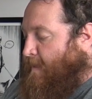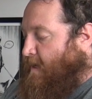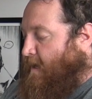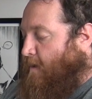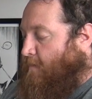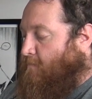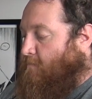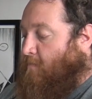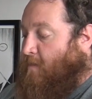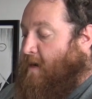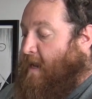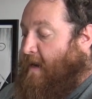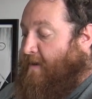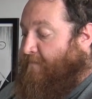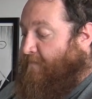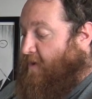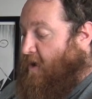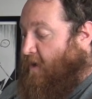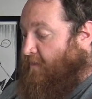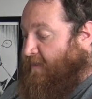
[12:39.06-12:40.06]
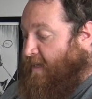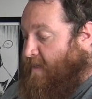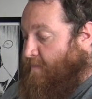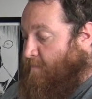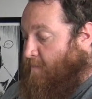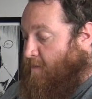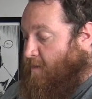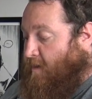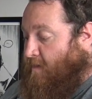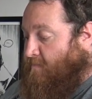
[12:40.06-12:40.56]
you know, we're not involved
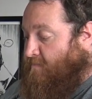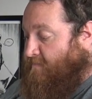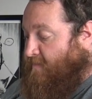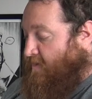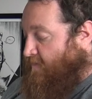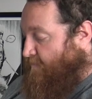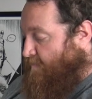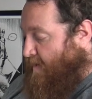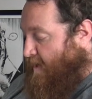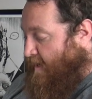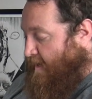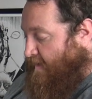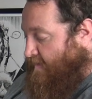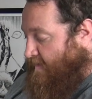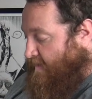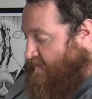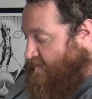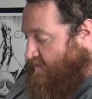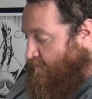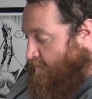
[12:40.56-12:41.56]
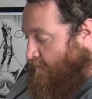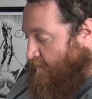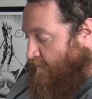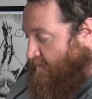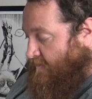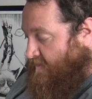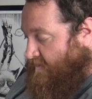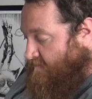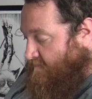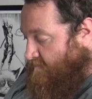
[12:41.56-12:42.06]
anymore. You've bought it. It's
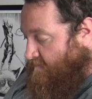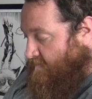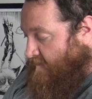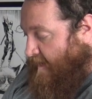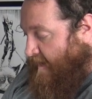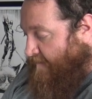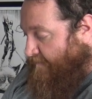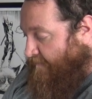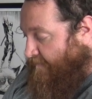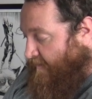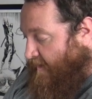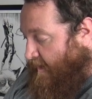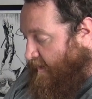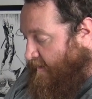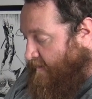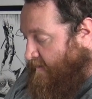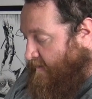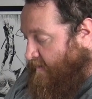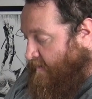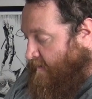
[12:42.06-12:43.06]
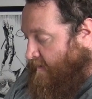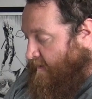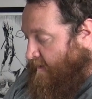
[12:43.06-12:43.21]
yours. Have fun.